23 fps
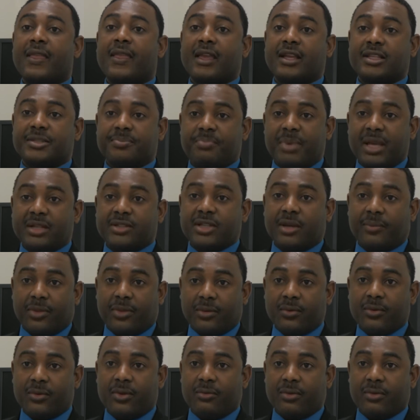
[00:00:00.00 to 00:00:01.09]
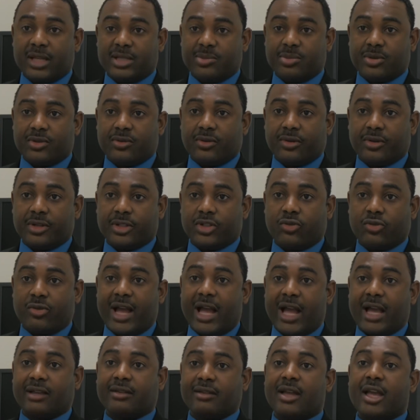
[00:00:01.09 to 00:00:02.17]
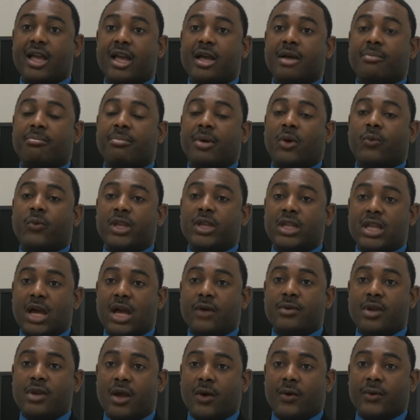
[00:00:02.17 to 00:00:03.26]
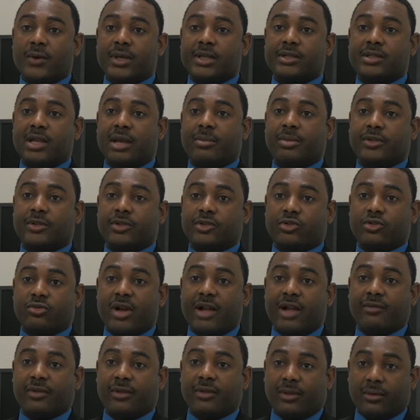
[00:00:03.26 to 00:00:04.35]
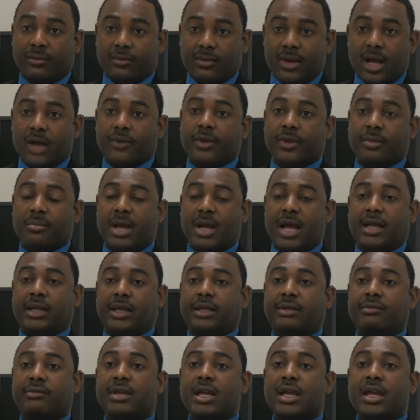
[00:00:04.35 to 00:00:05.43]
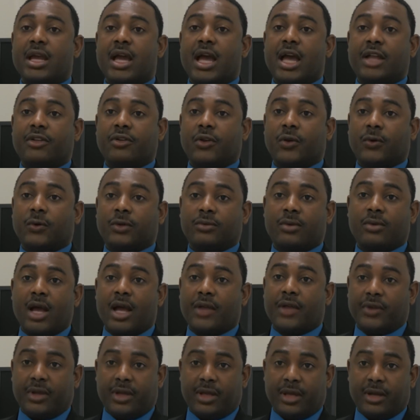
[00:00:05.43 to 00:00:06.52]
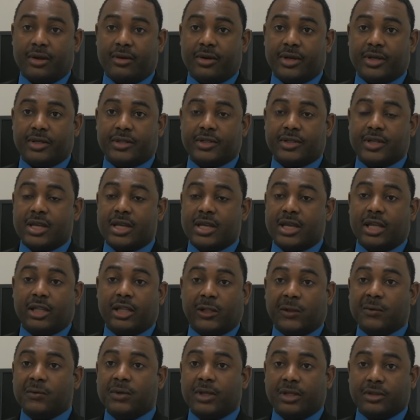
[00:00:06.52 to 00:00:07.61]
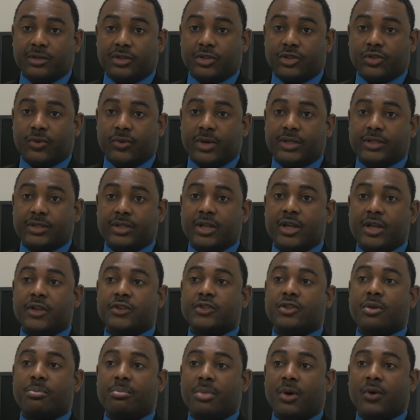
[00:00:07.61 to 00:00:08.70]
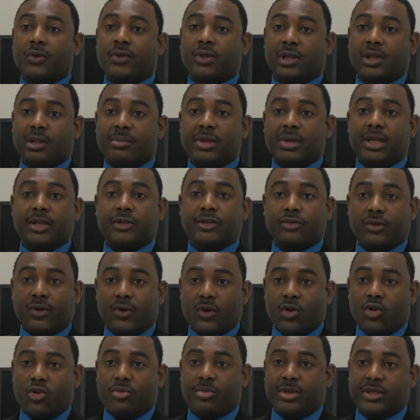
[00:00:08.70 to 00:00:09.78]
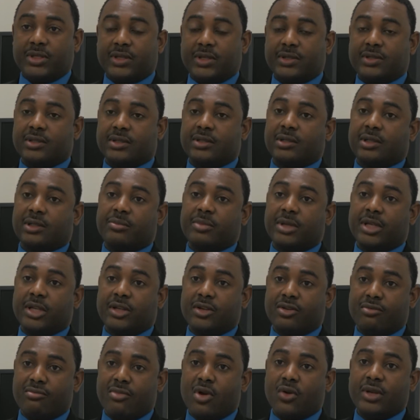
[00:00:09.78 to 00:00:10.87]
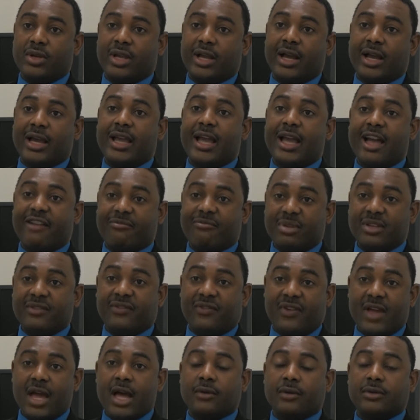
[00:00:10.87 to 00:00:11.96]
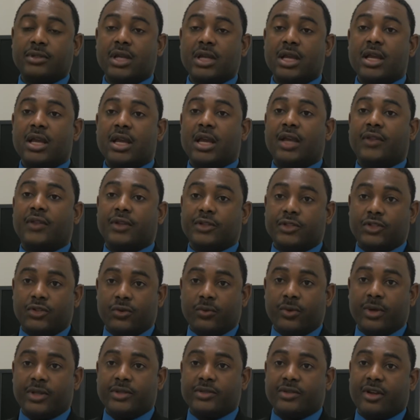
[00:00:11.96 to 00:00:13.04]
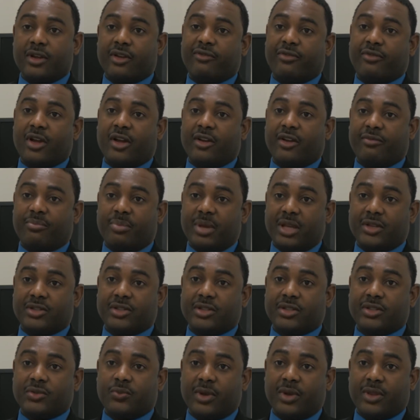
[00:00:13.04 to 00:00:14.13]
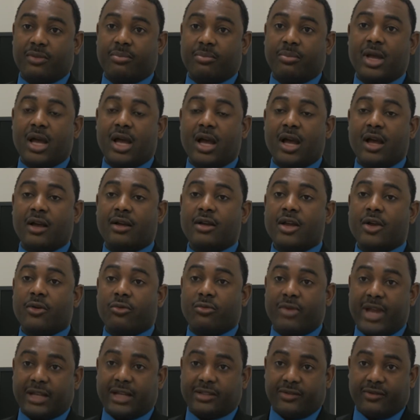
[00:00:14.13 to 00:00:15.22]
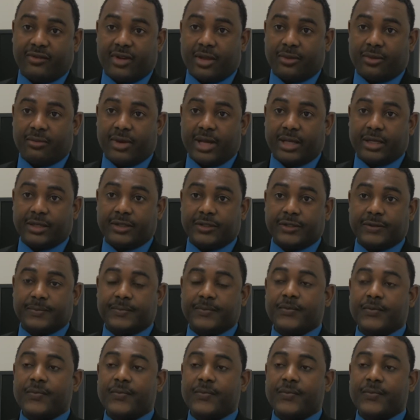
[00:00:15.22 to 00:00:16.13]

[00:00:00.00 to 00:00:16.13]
It's picked up through the respiratory tract, but we now know is able to travel throughout the body and go to other areas, including the joints. So both Chlamydia trachomatis and Chlamydia pneumoniae have been found in the joints of patients with reactive arthritis.